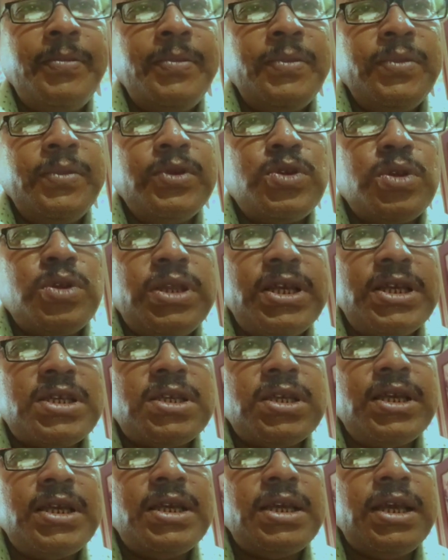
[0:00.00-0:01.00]
So
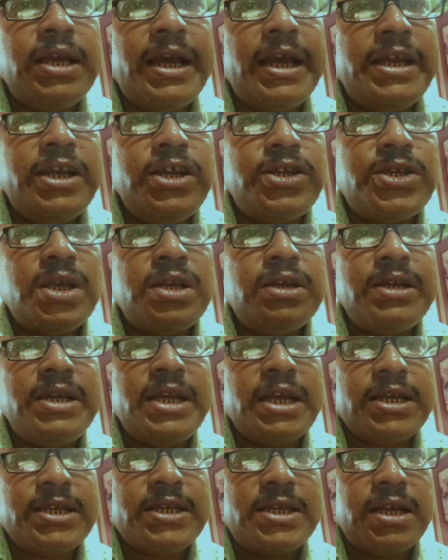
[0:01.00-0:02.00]
this addition
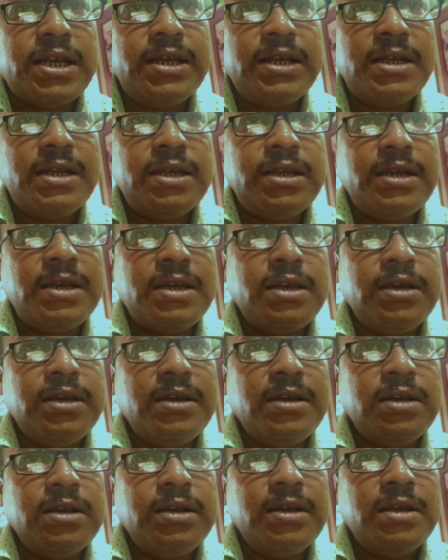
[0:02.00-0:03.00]
reaction
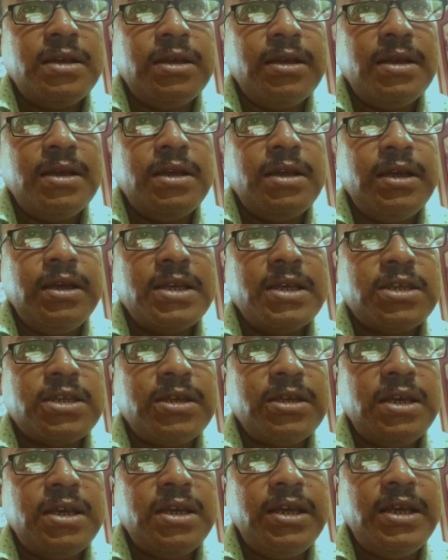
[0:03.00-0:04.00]
is
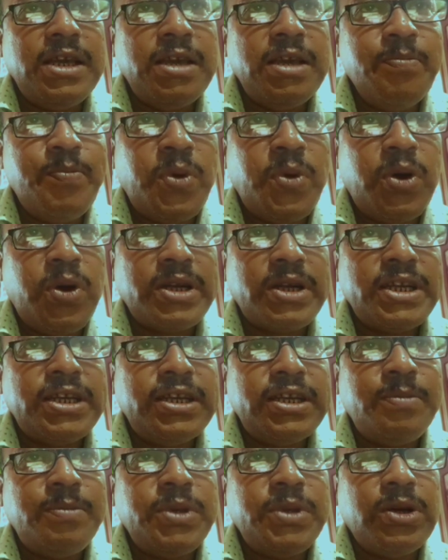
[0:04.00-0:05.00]

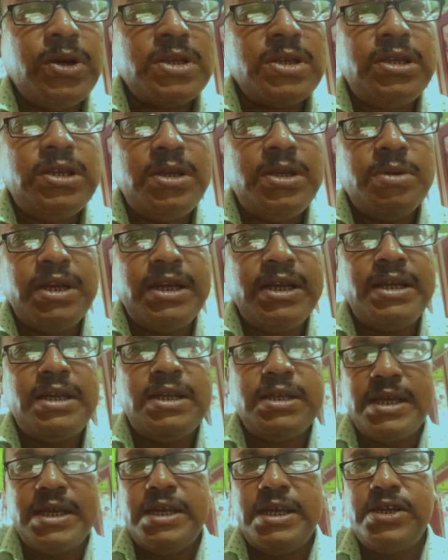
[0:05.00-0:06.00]
important because during
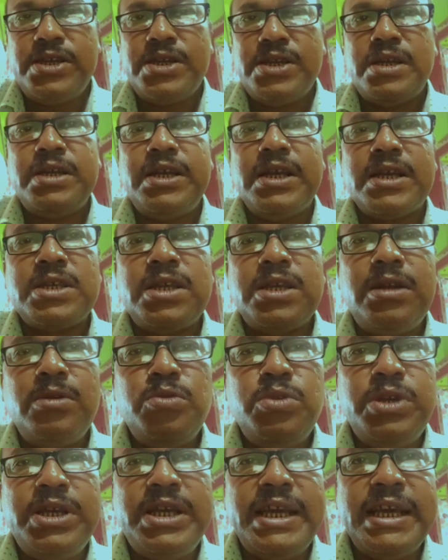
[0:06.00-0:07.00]
this addition reaction
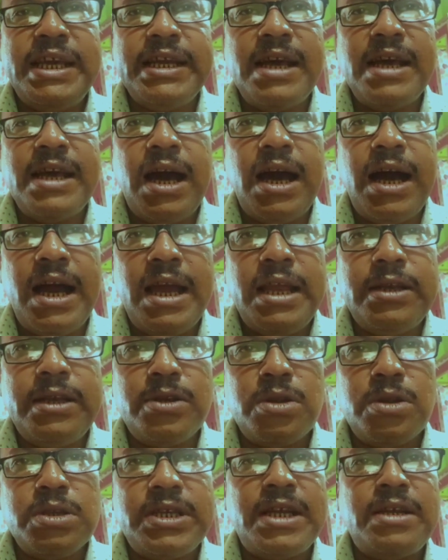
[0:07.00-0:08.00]
we add
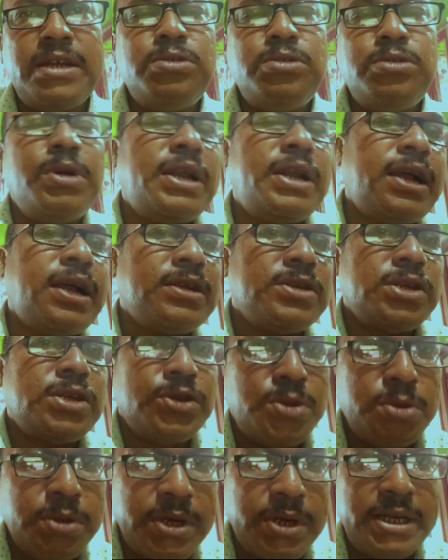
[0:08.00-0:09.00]
hydrogen to an
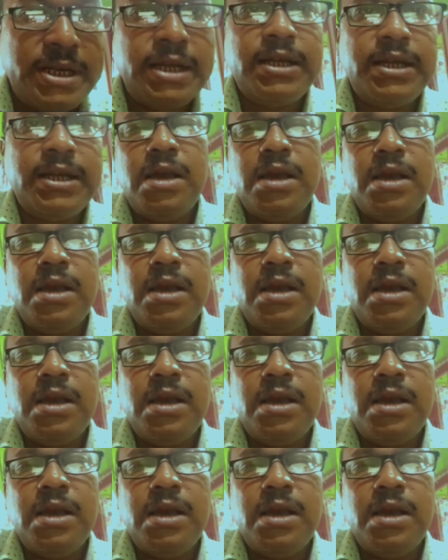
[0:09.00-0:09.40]
unsaturated